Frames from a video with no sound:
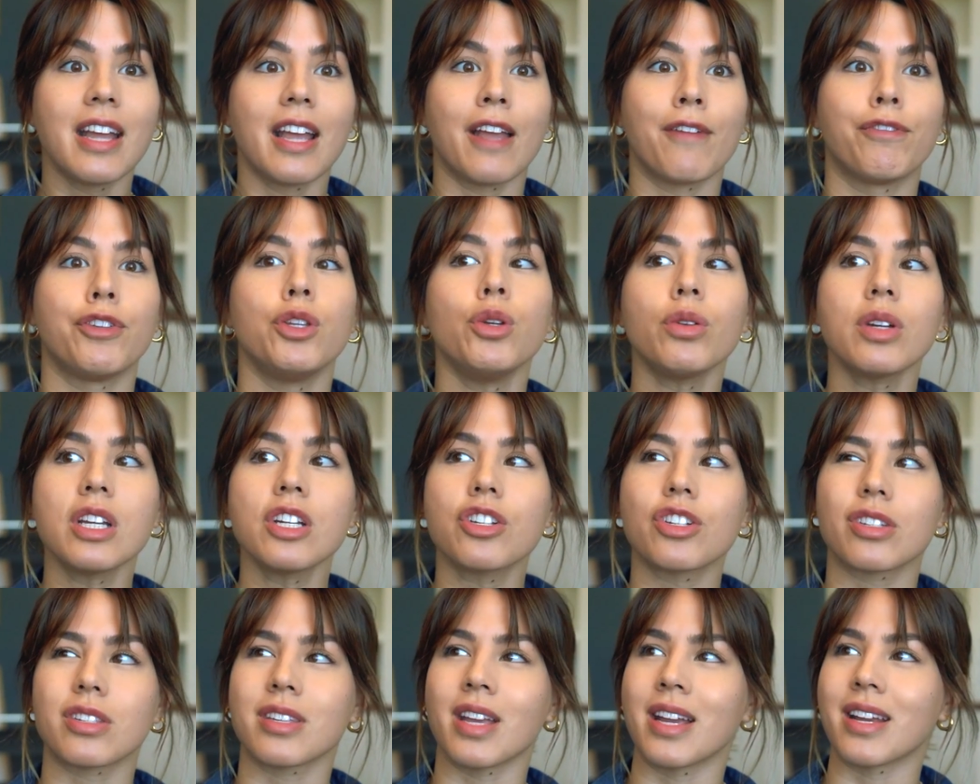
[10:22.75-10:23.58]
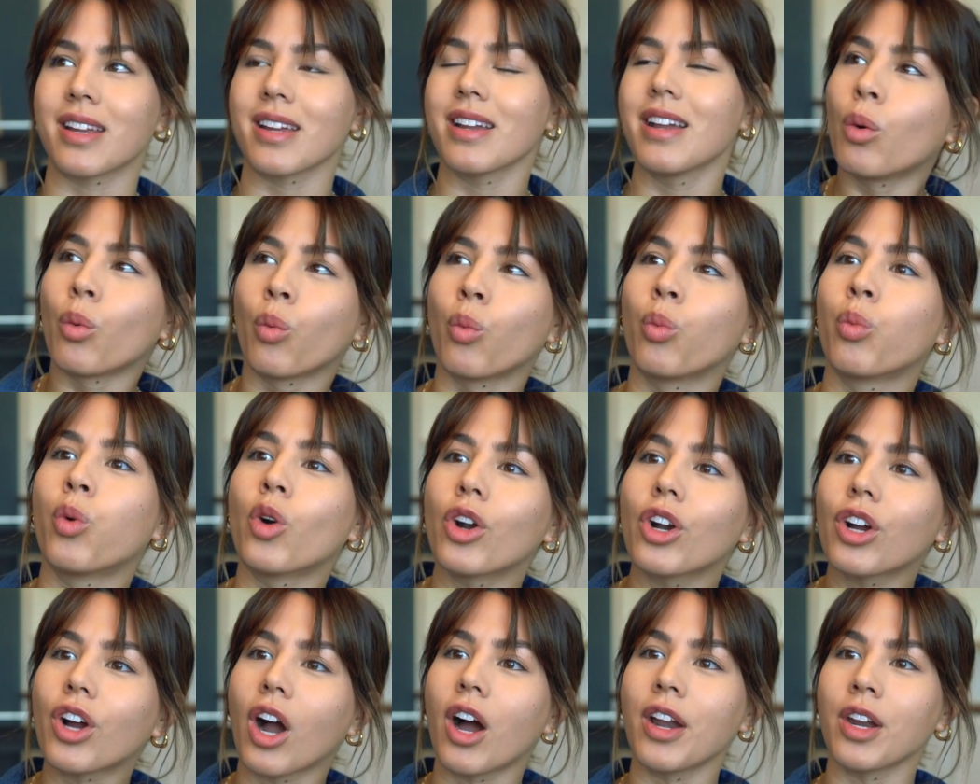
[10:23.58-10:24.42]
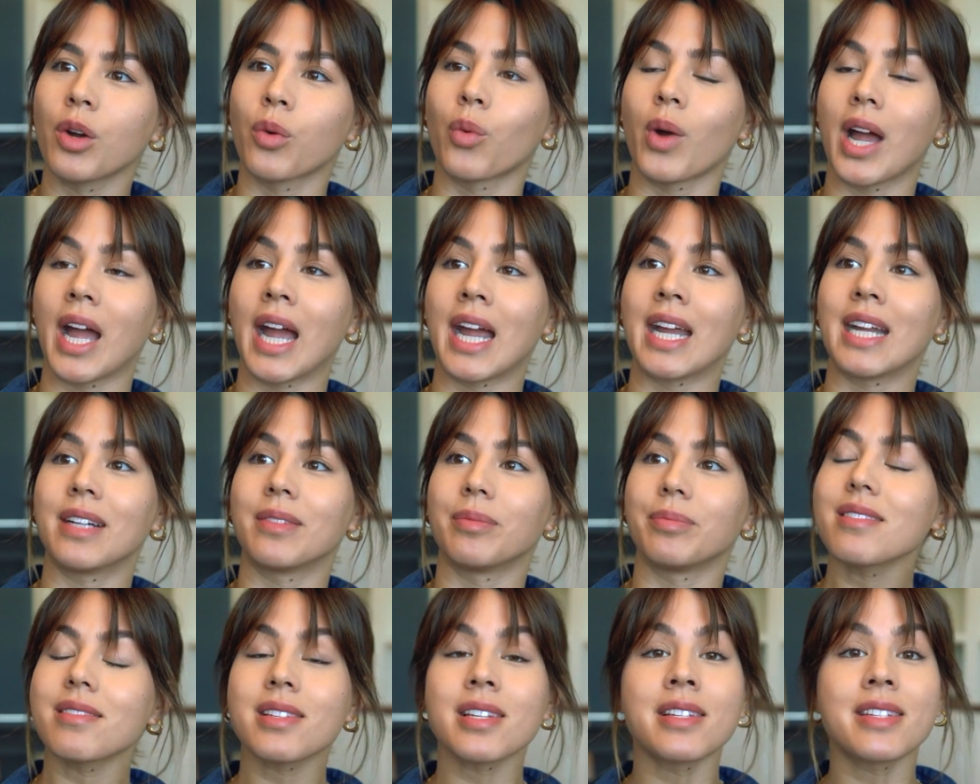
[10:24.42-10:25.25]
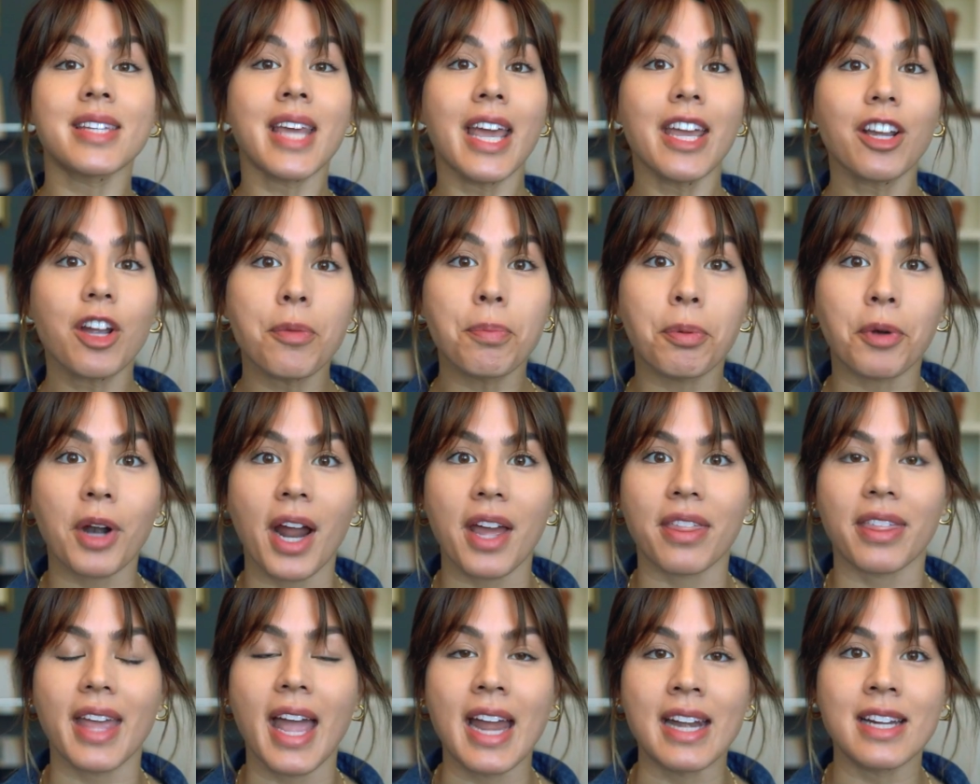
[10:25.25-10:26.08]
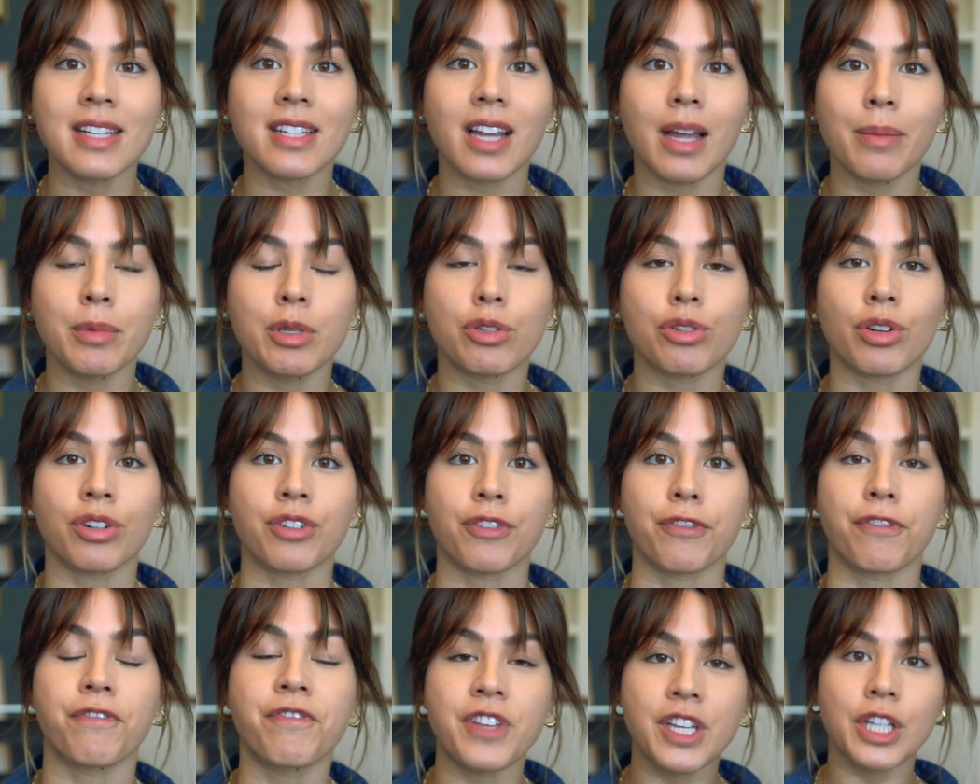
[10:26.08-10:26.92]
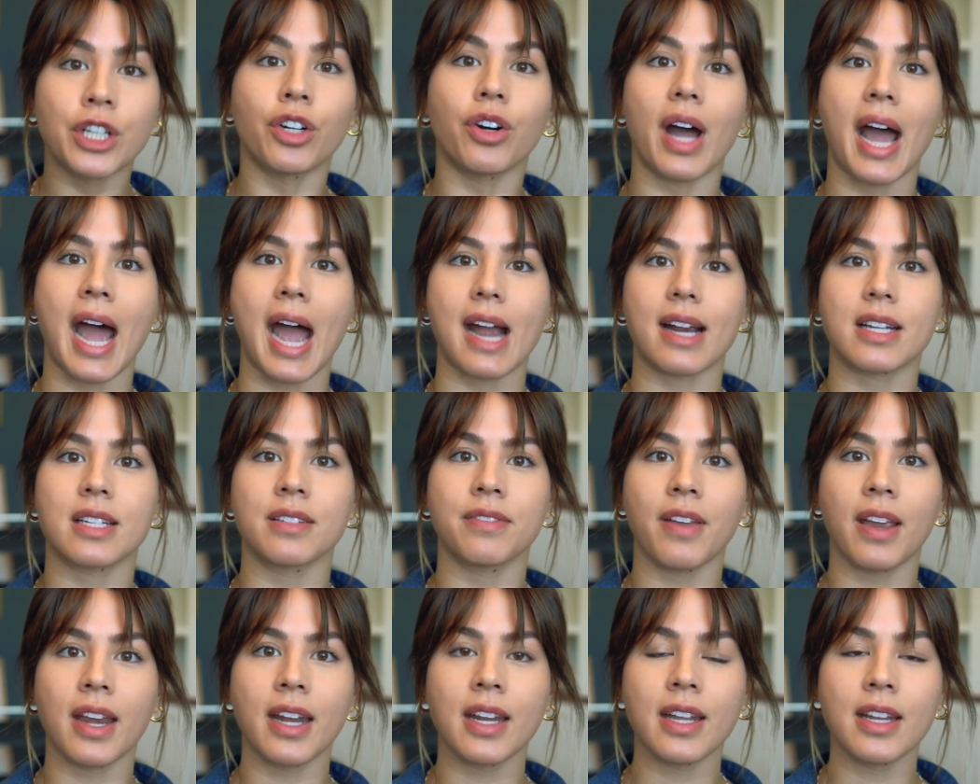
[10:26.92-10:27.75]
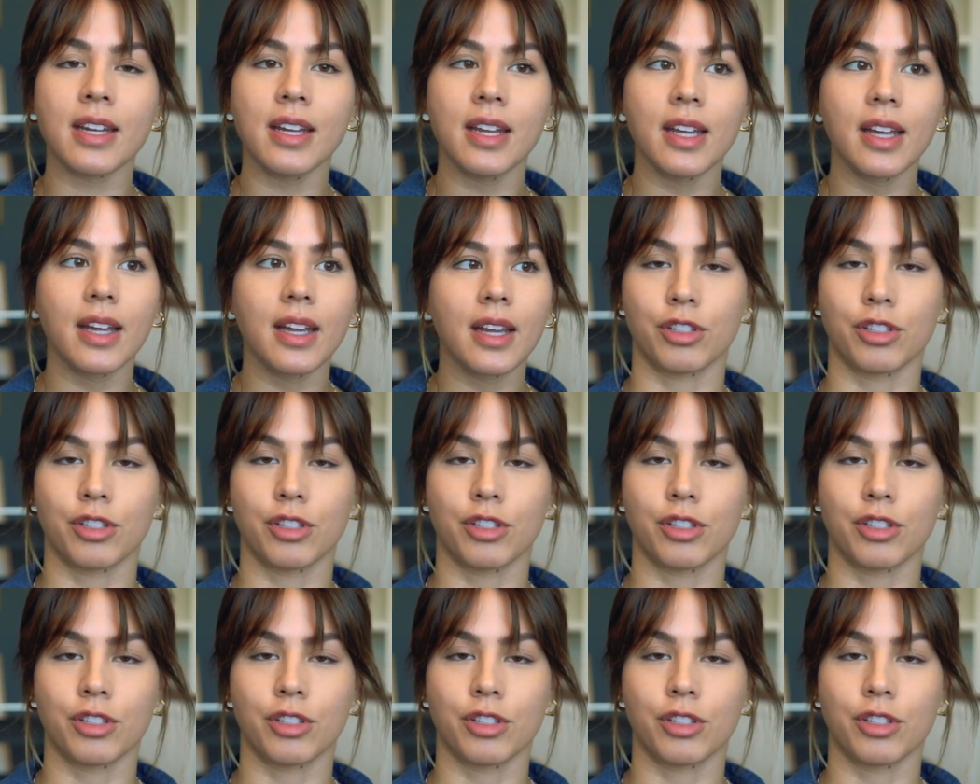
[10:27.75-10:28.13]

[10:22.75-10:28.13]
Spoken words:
If you can just like work on a way to take a breath anytime you start to feel activated,